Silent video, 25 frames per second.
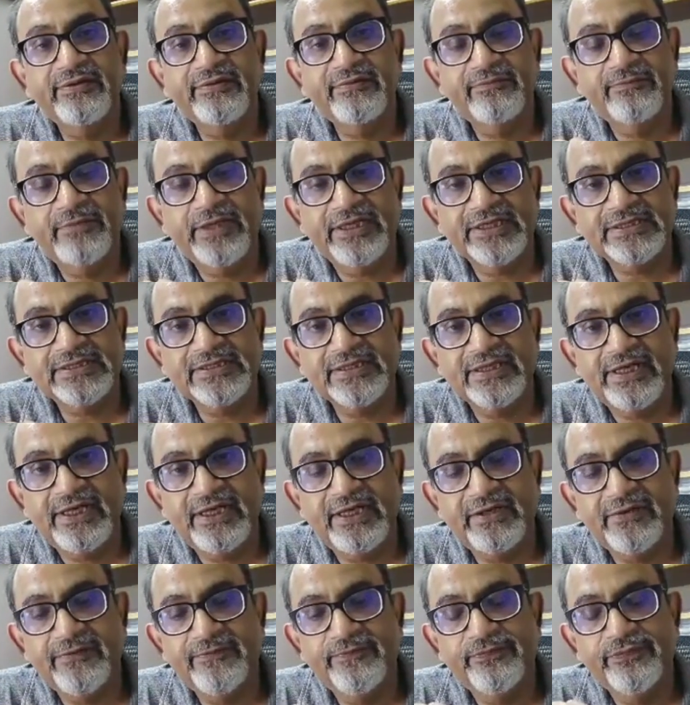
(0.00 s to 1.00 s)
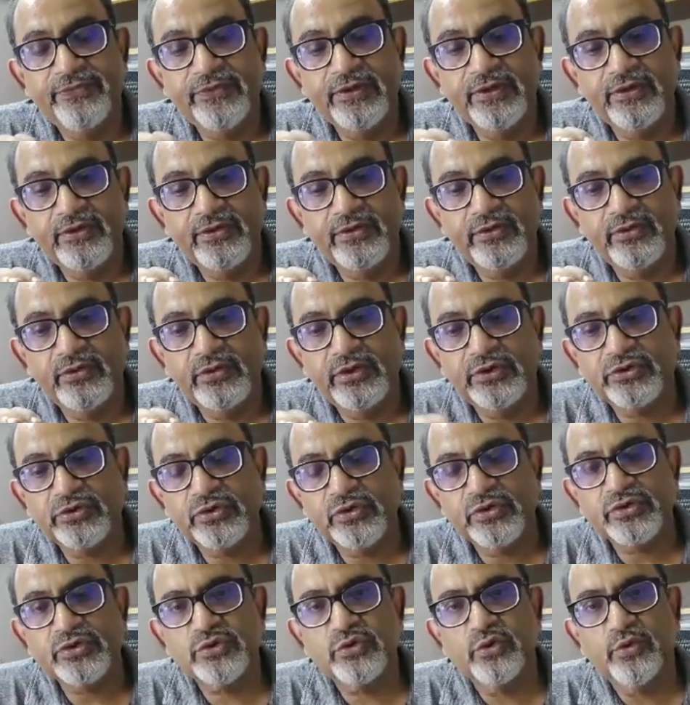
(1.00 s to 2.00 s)
bedside
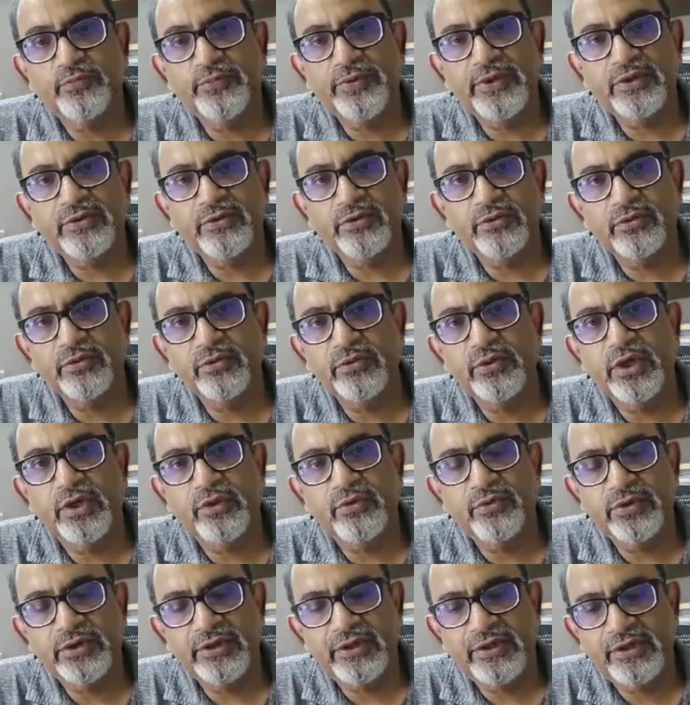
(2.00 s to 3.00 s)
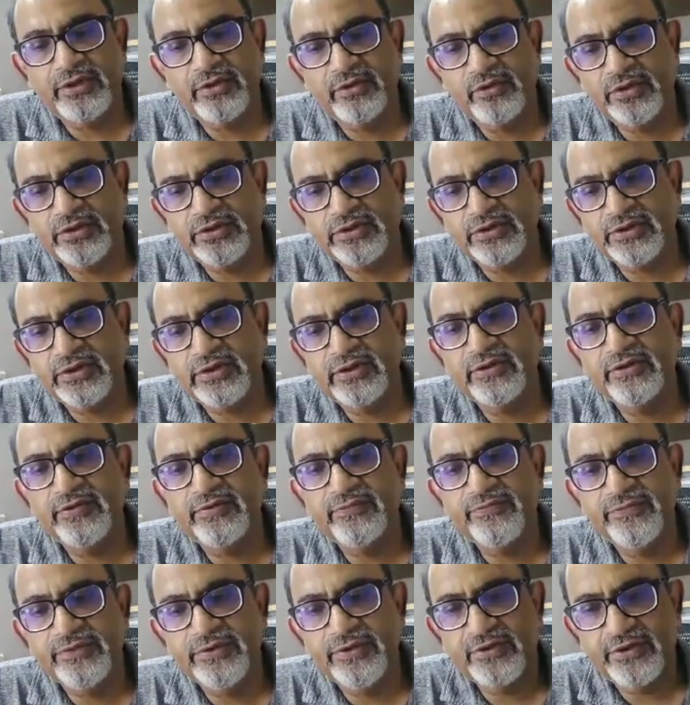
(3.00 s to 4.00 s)
urethroscopy to rule out a urethral
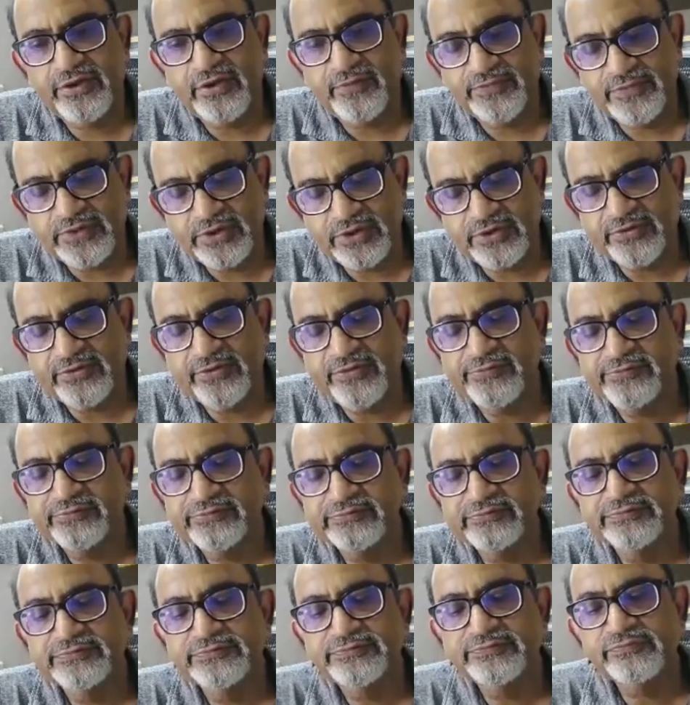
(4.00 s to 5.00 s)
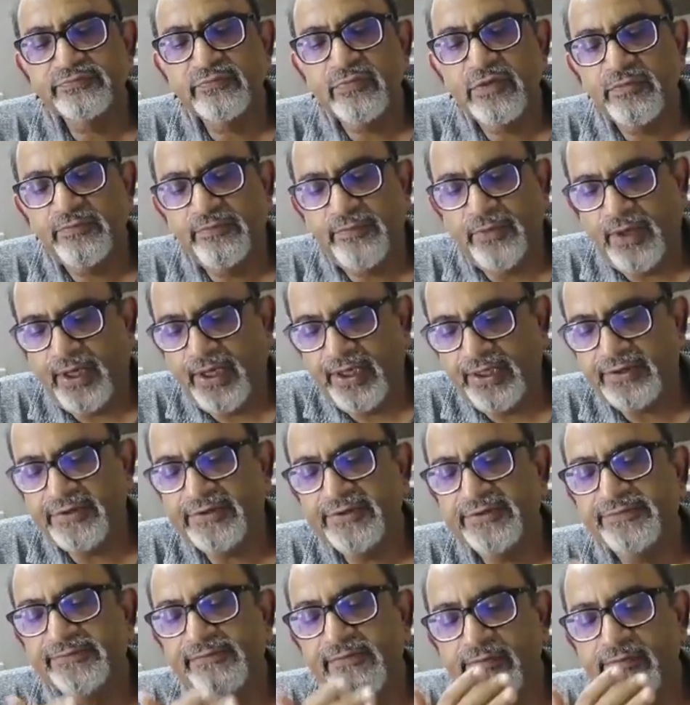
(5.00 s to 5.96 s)
rupture. Part,